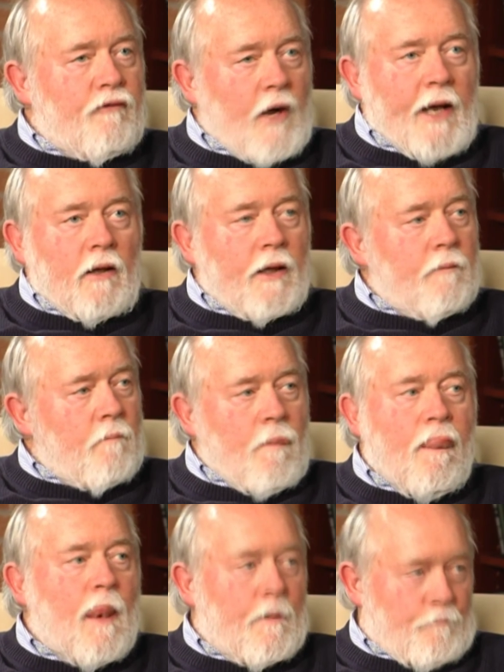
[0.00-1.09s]
frankly, it's a
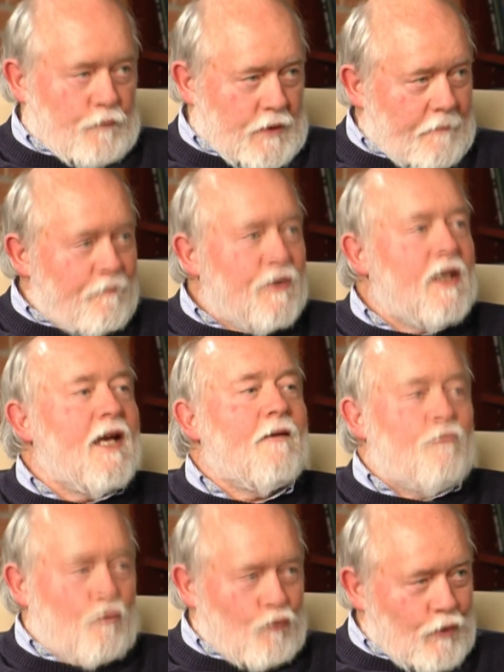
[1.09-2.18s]
cosmopolitan community, both
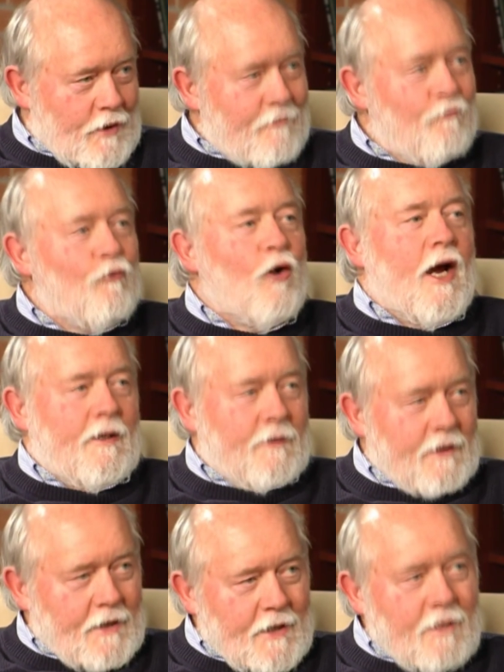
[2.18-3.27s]
in banking and right,
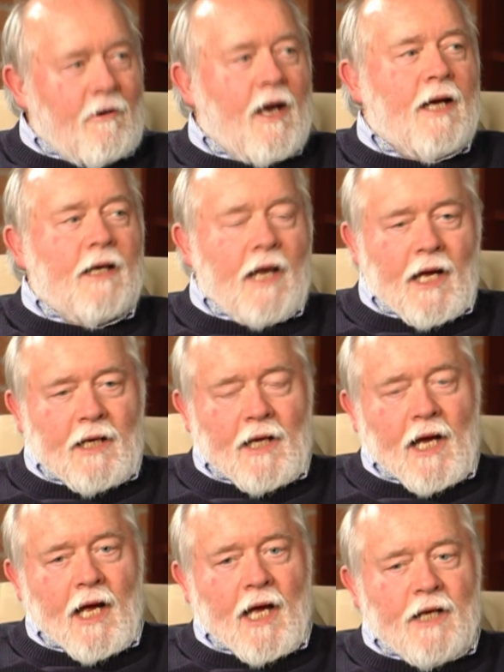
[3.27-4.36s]
academics. Yes. Right. And
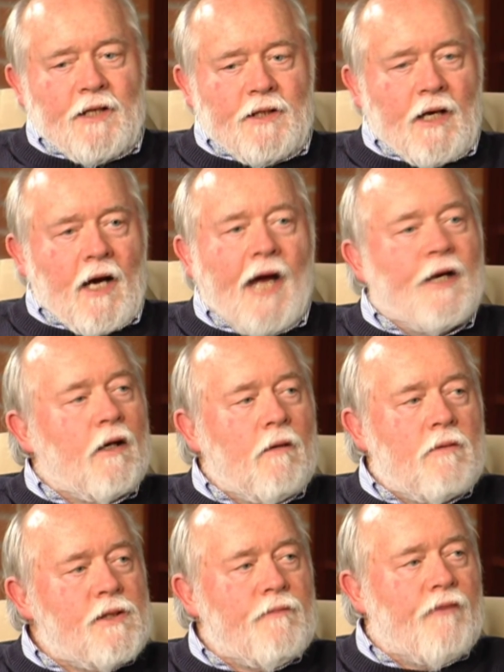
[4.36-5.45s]
and uh, Heidegger
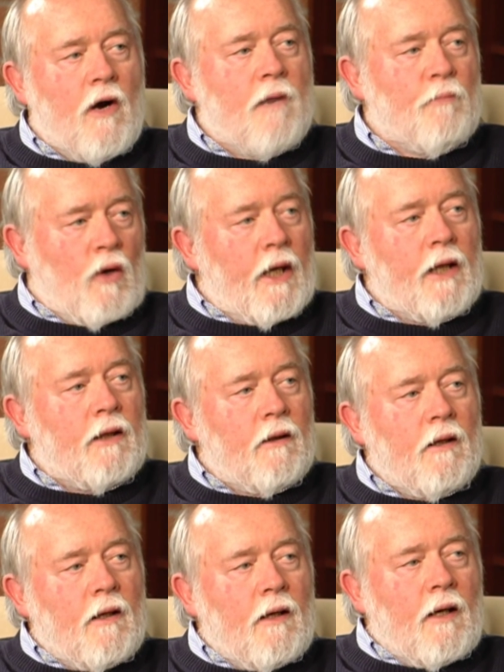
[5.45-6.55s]
was a farm boy,
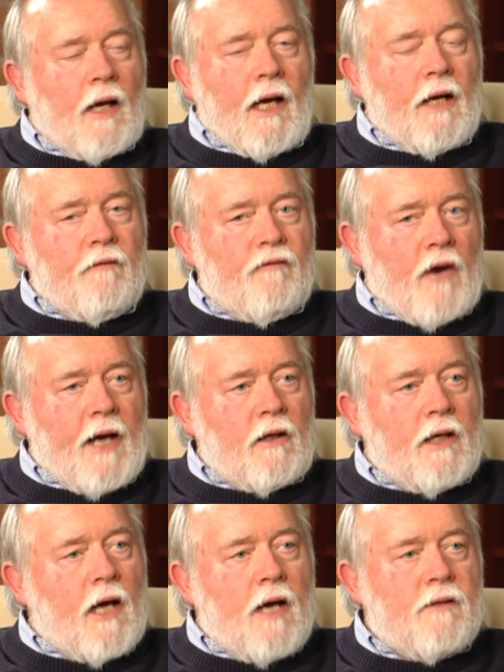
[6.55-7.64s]
mm-hmm. and
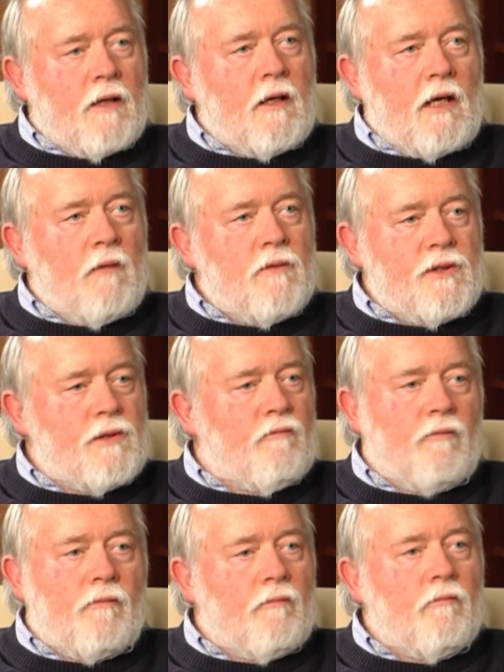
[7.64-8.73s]
frankly, I think he was
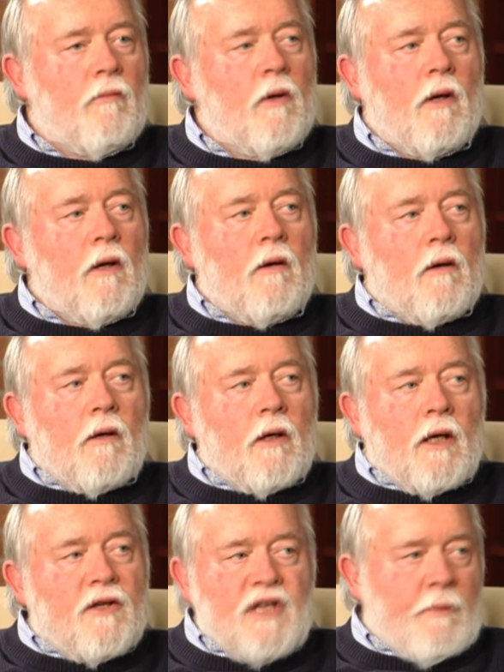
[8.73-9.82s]
uh,
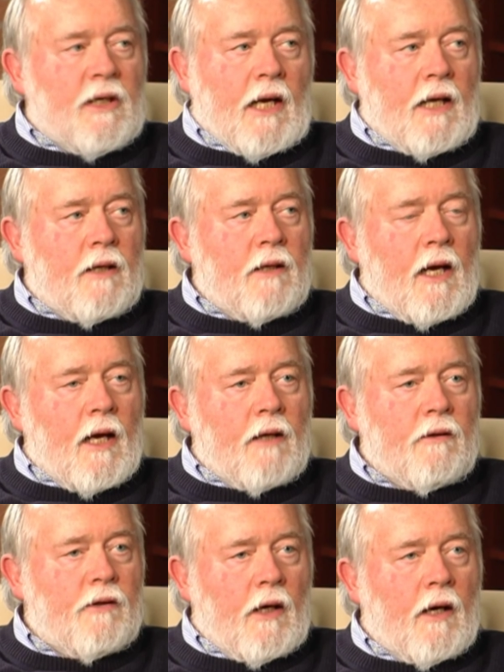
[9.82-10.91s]
intimidated mm-hmm.
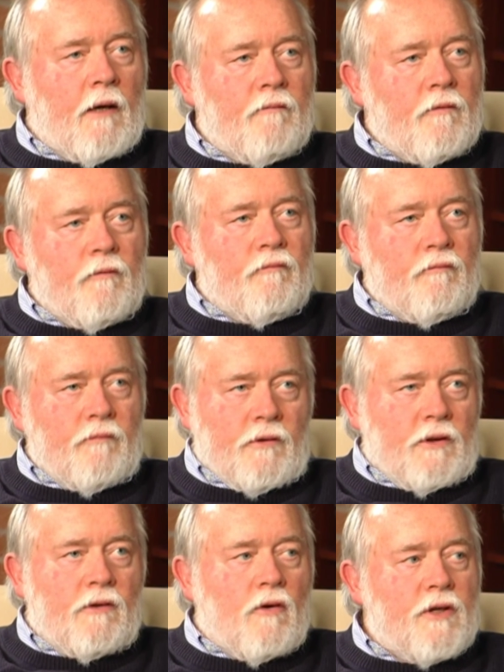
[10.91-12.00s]
and uh,
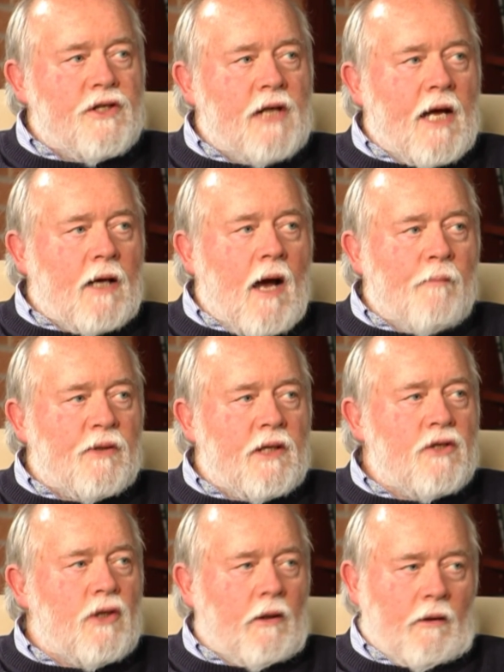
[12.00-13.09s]
couldn't stand competition.